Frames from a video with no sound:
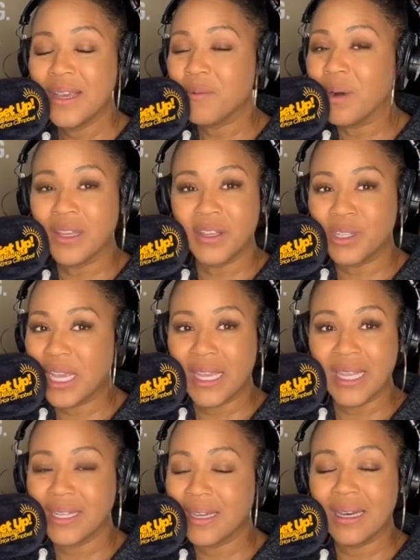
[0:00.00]
while you're
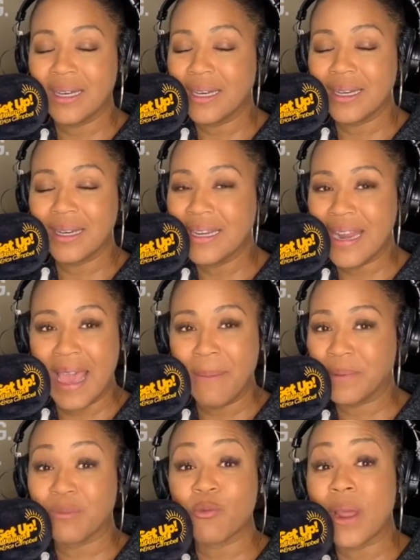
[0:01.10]
taking a nap,
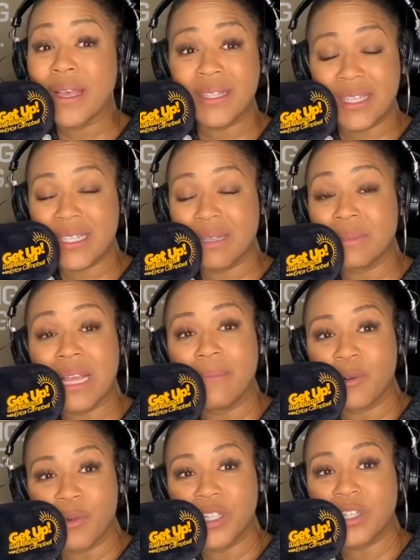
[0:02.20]
some rest, some time
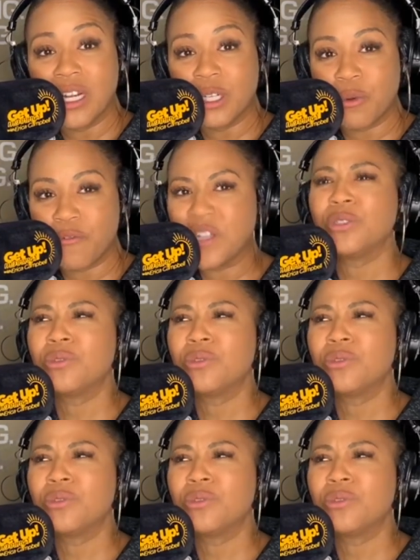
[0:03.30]
to recharge and refresh.